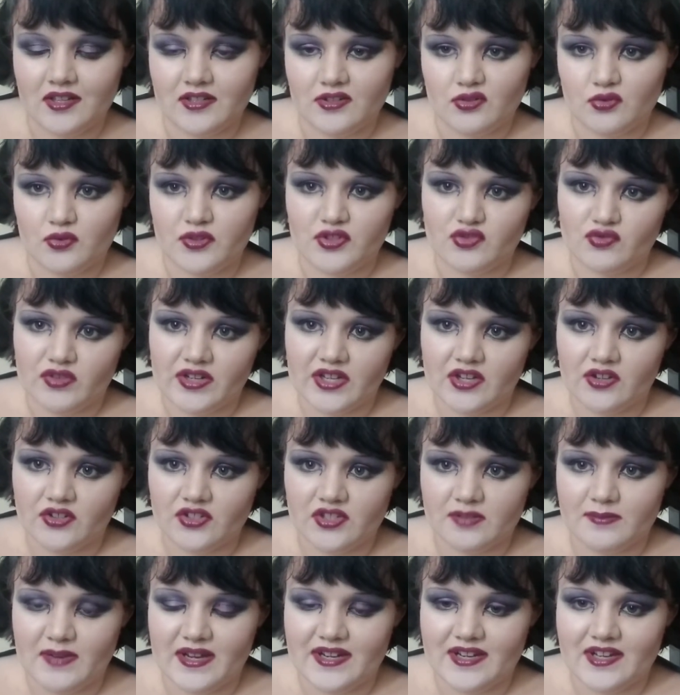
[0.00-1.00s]
It always really
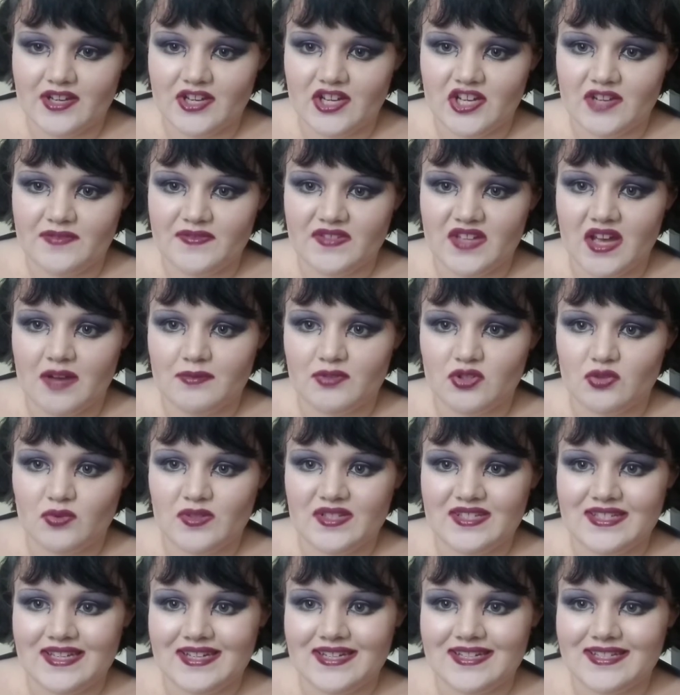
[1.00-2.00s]
got on my nerves. I was
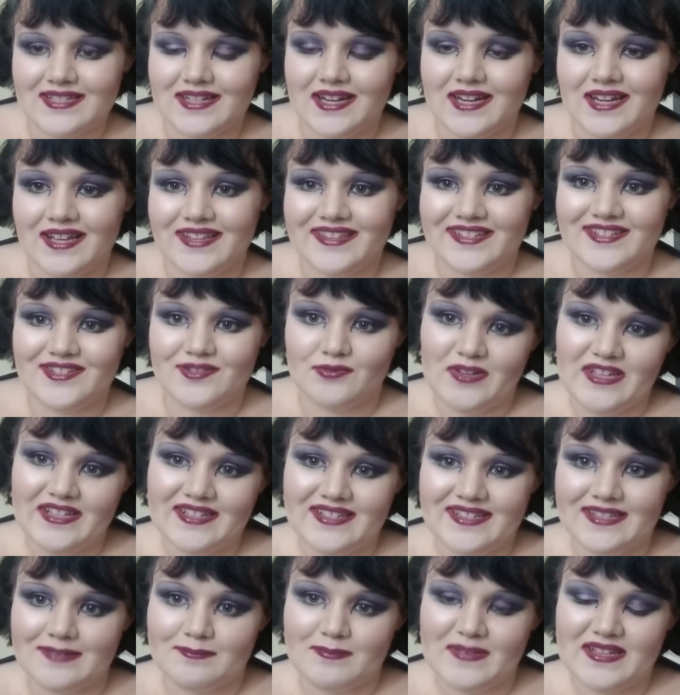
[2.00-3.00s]
always seen as kind of like the
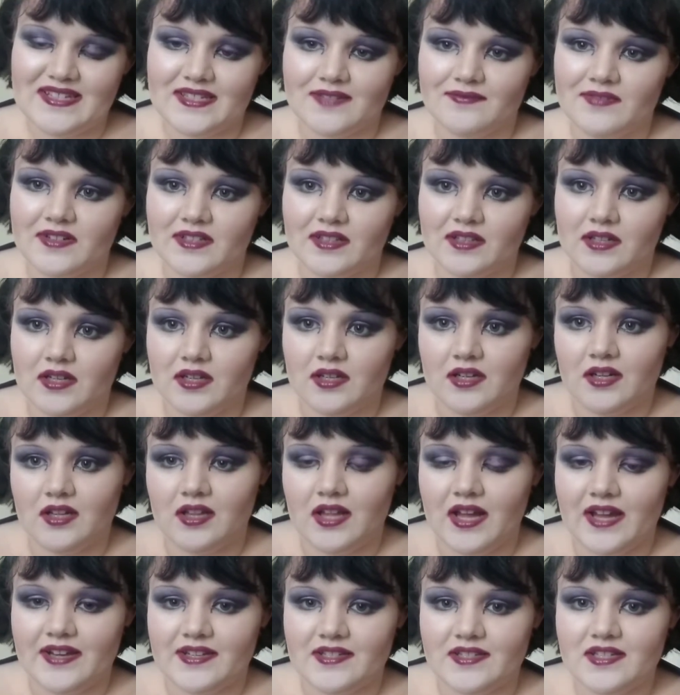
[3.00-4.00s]
sweet, submissive little
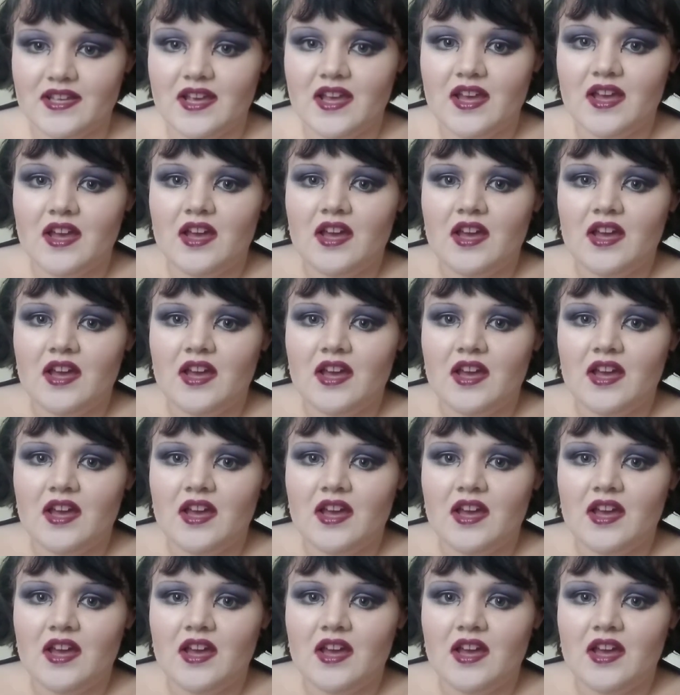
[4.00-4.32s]
girl, and